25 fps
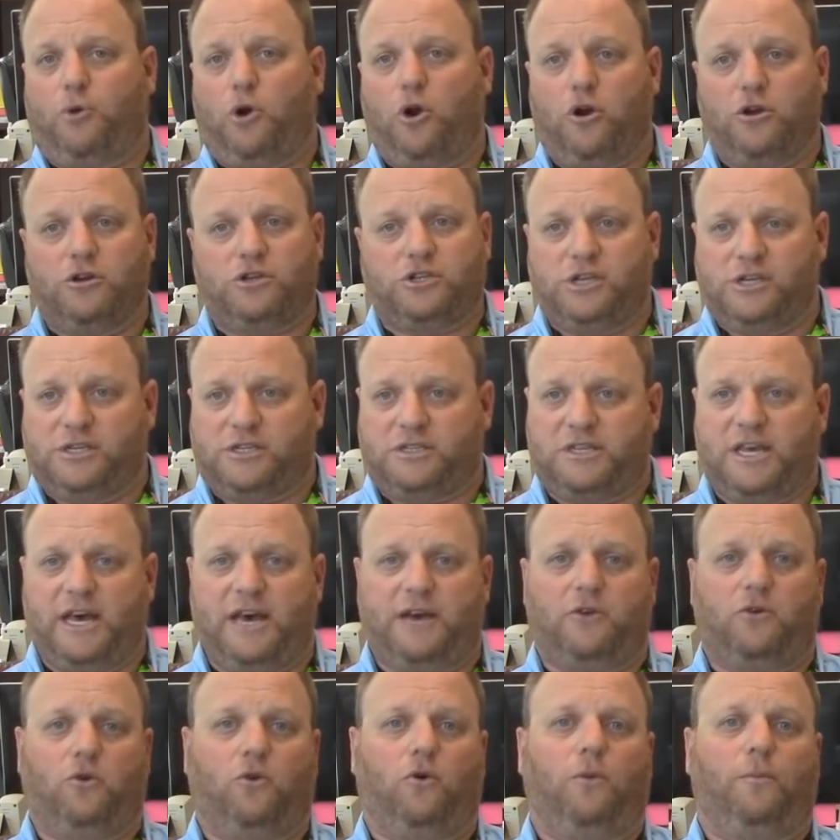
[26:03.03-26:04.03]
purchased
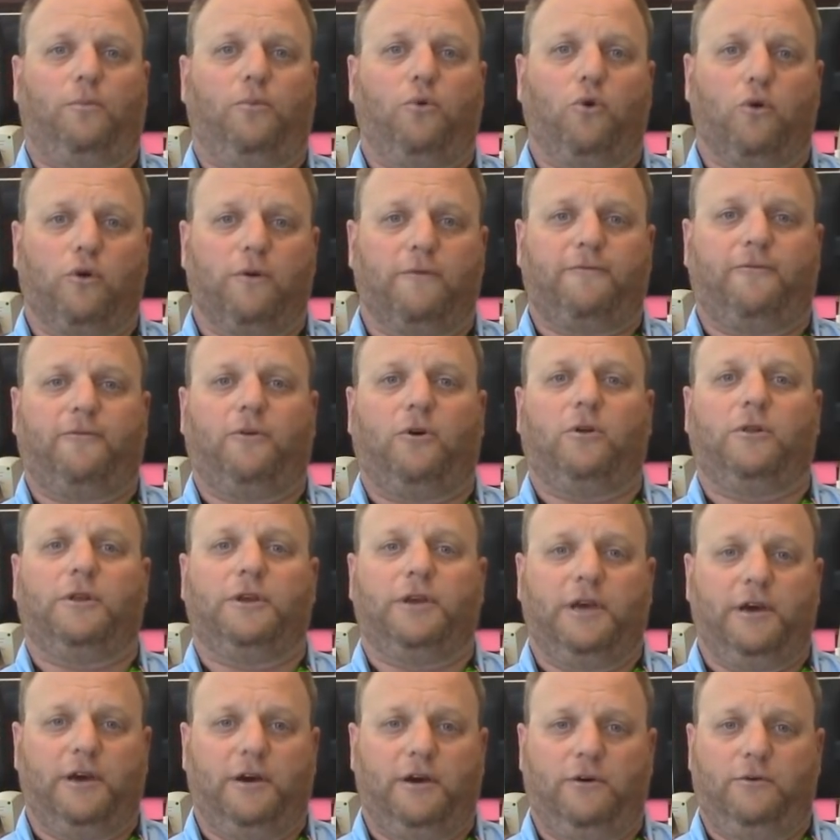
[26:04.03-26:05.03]
that whole
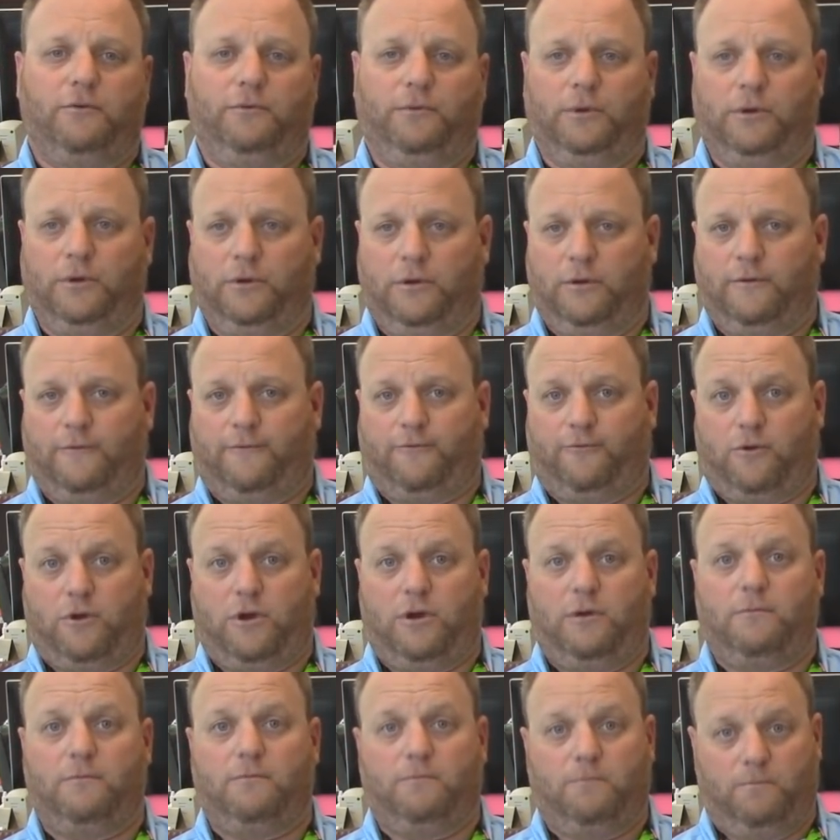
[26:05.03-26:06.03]
portfolio
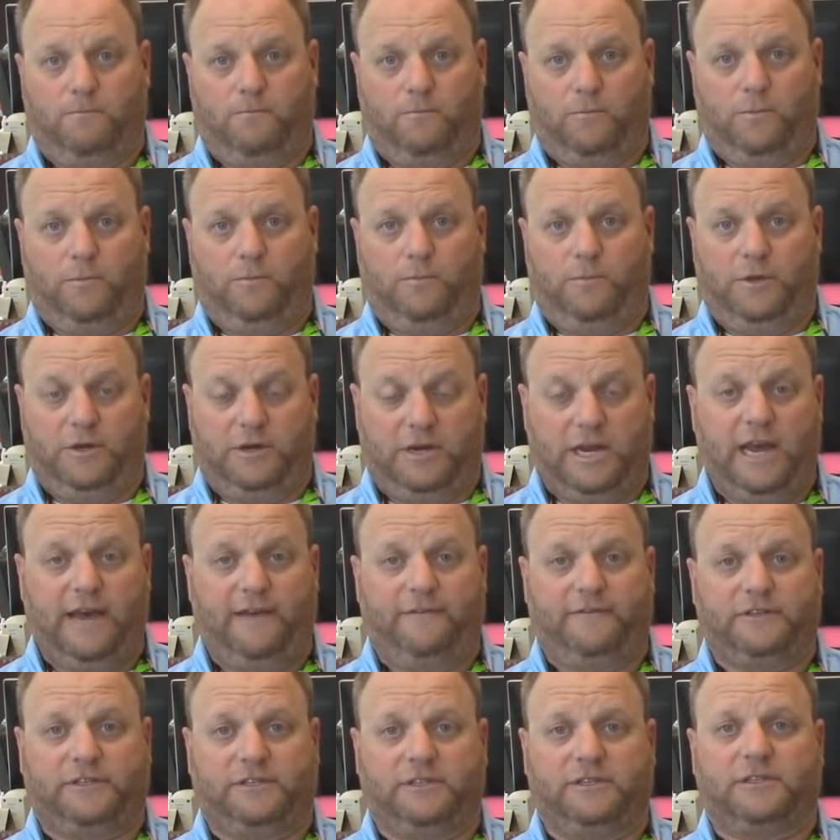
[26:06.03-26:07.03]
from the
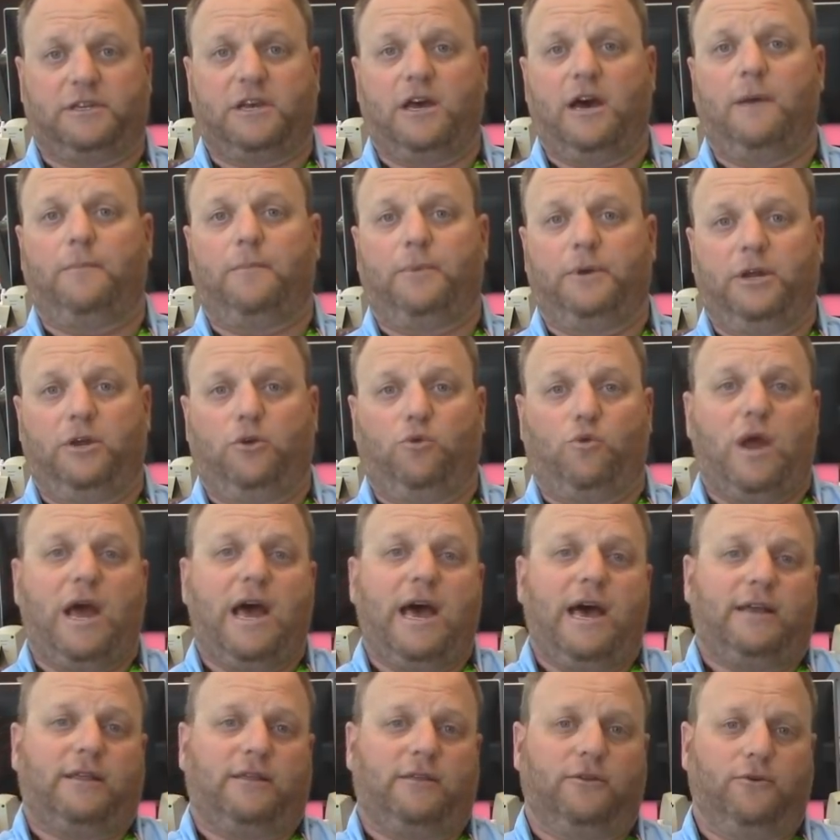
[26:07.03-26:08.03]
Davis's company,
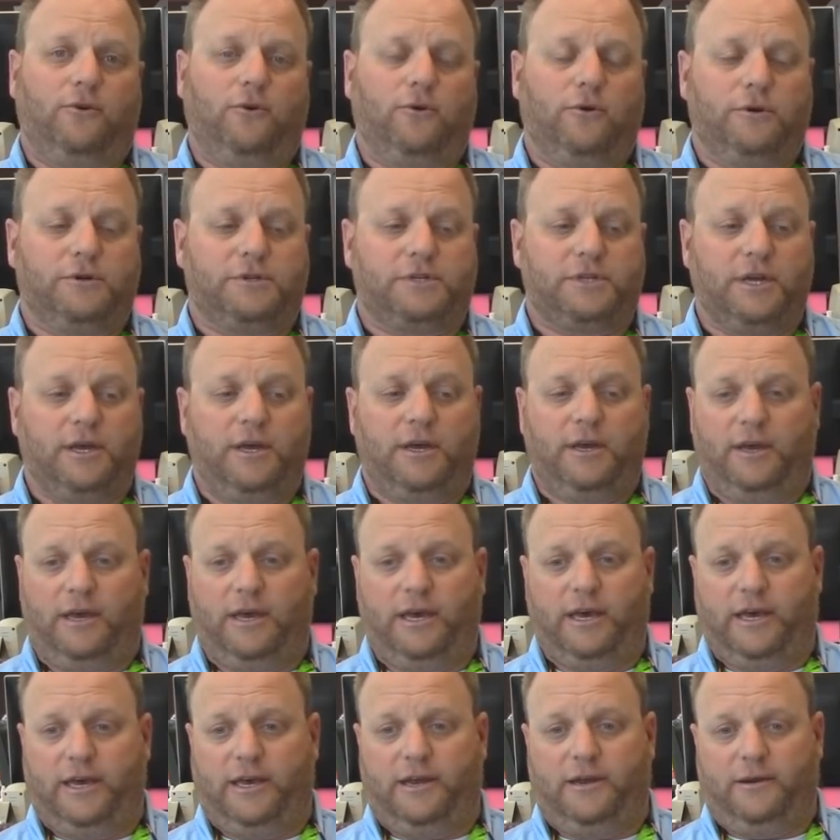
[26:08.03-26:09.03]
Rad Lures,
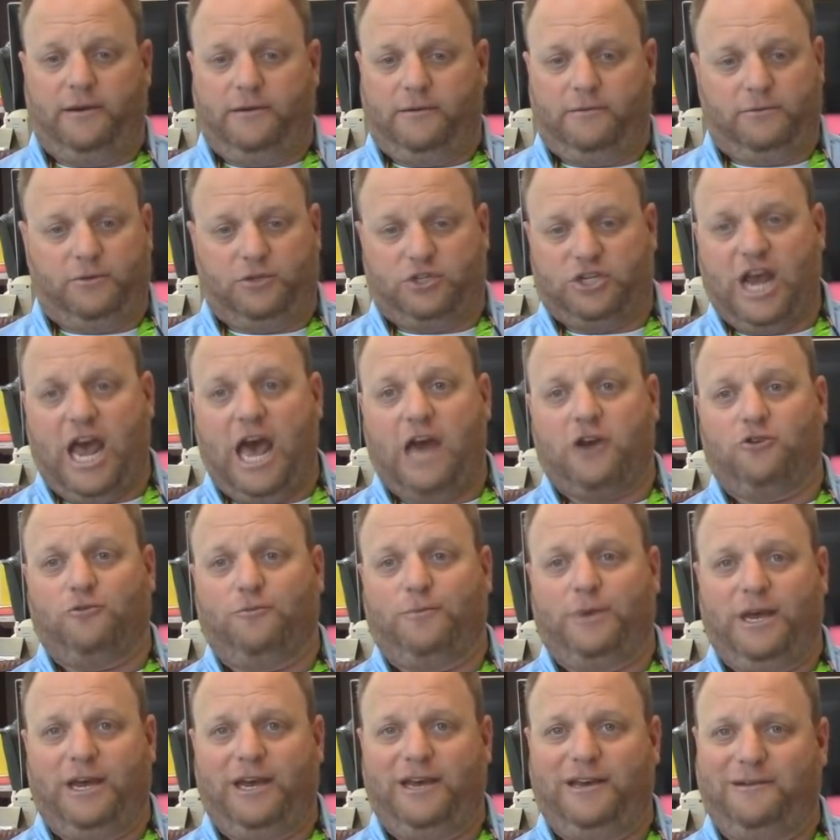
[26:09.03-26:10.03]
and
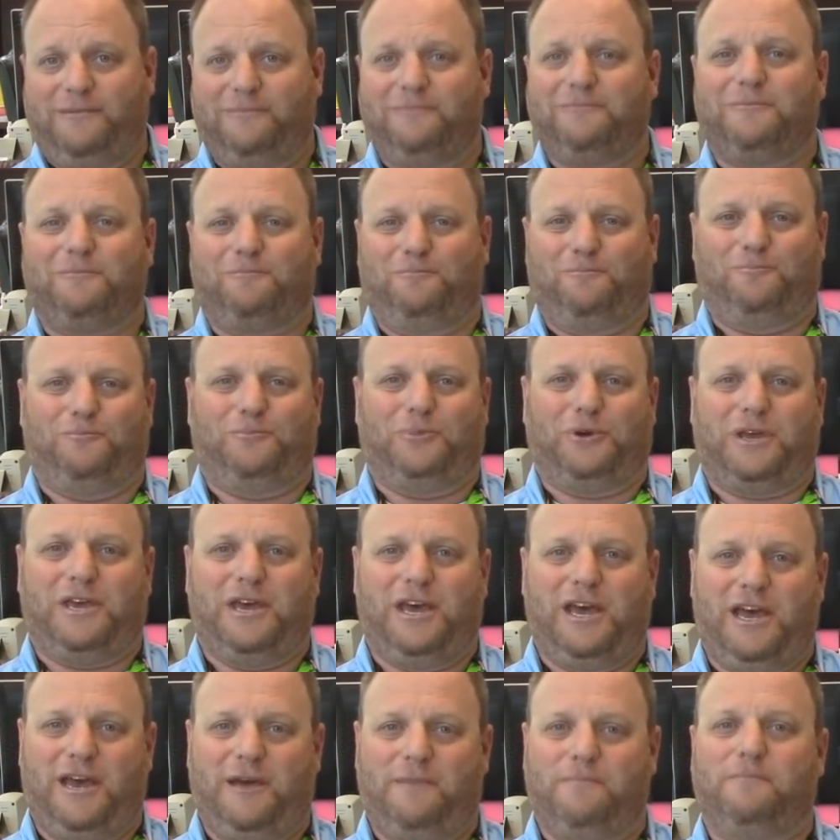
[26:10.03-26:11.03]
Chatterbait
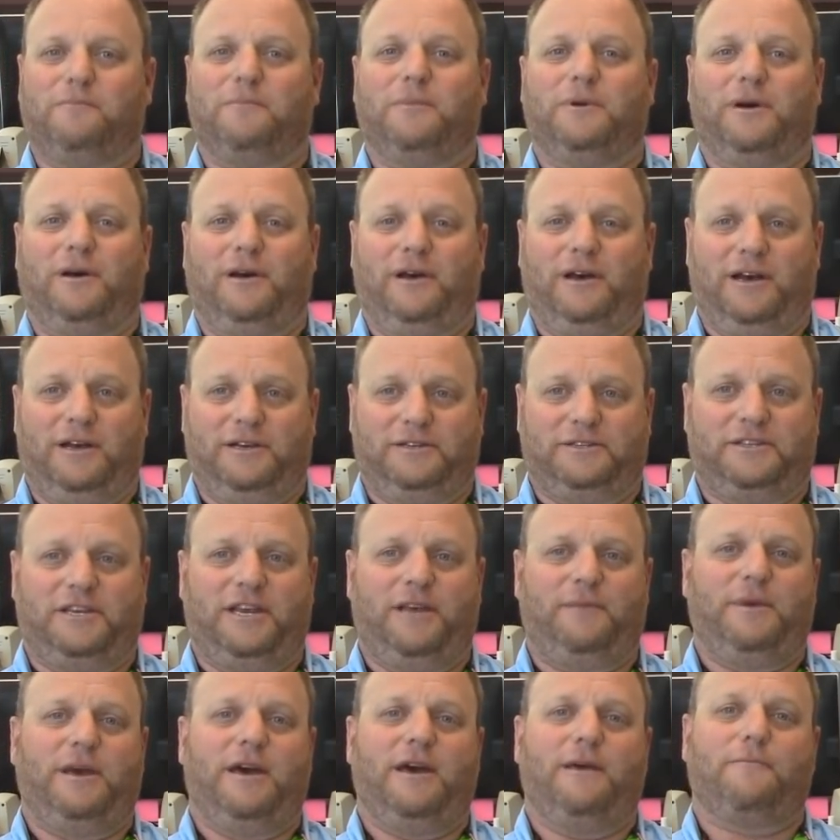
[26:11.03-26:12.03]
became a
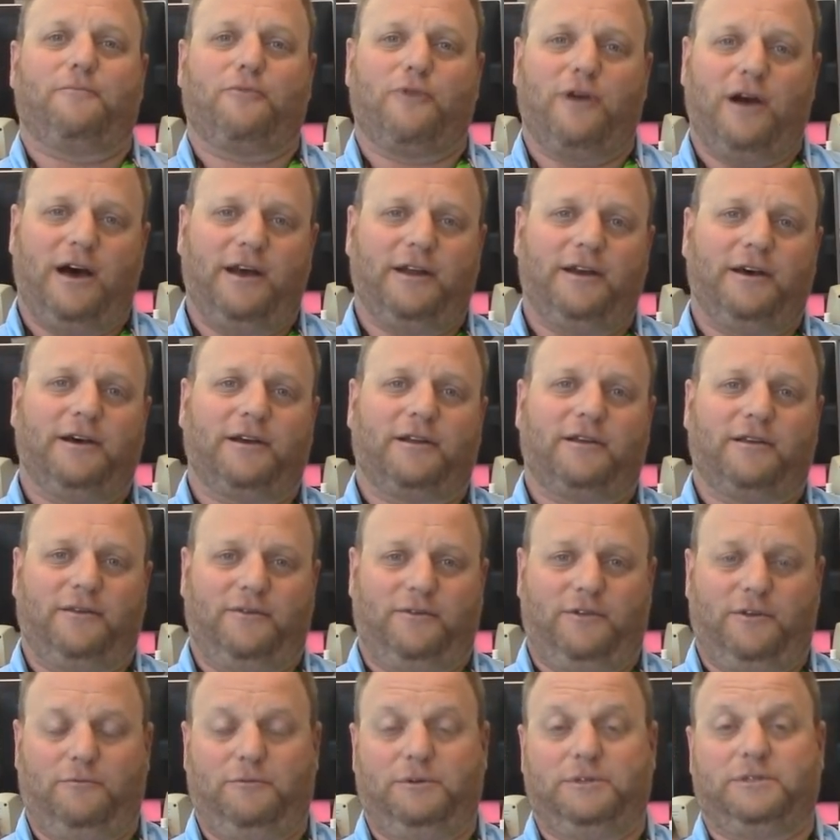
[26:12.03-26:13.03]
Z-Man product
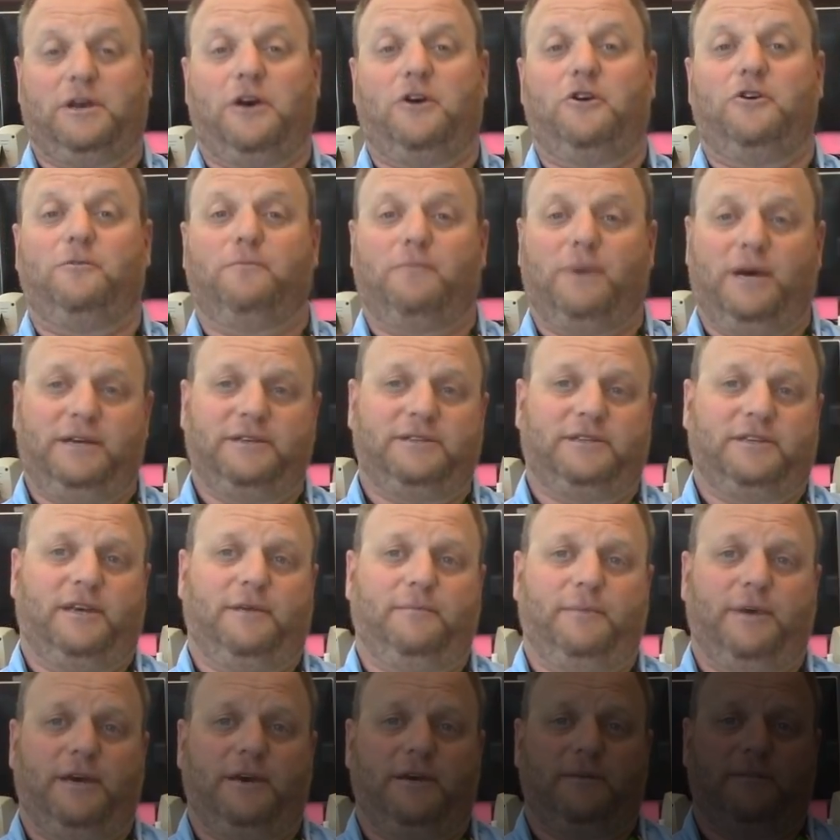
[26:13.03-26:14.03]
that was owned by
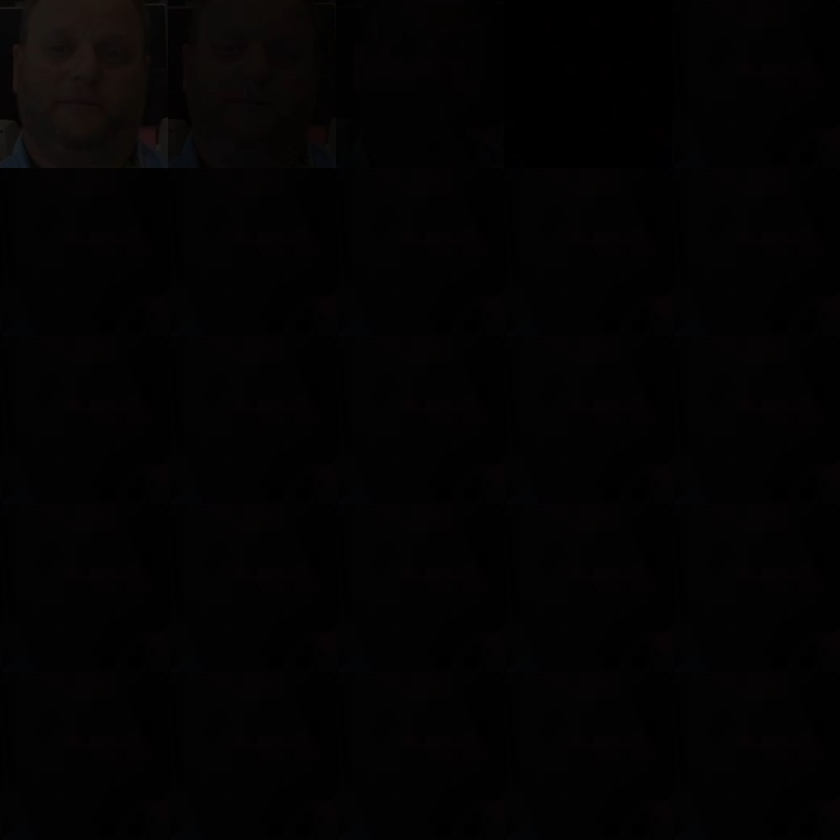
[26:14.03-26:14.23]
Z-Man.